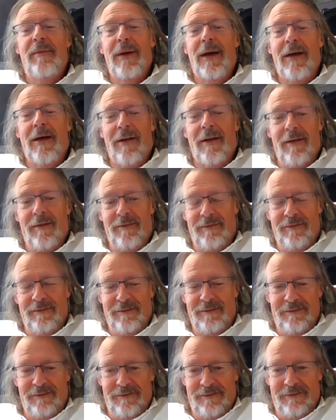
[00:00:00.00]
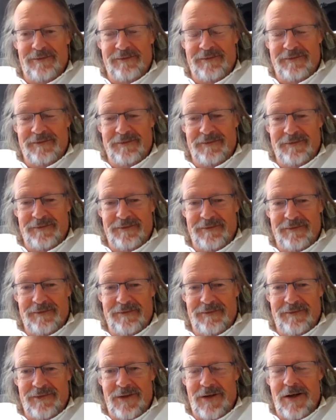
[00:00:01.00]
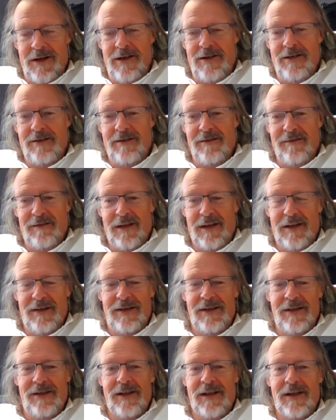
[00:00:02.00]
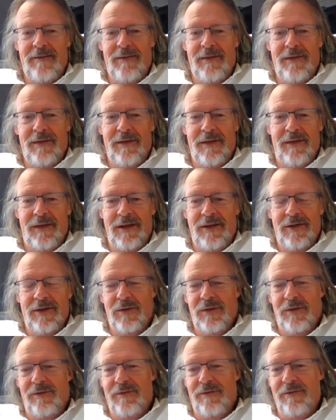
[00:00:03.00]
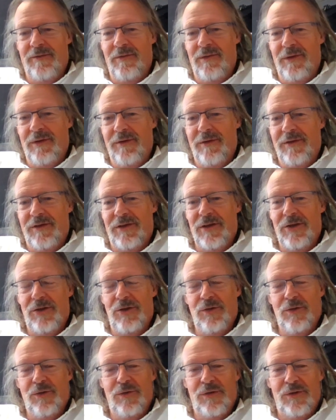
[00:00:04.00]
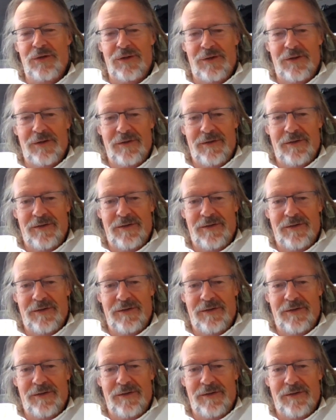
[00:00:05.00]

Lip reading: about it. Right? Yeah. It's the same things with sigils.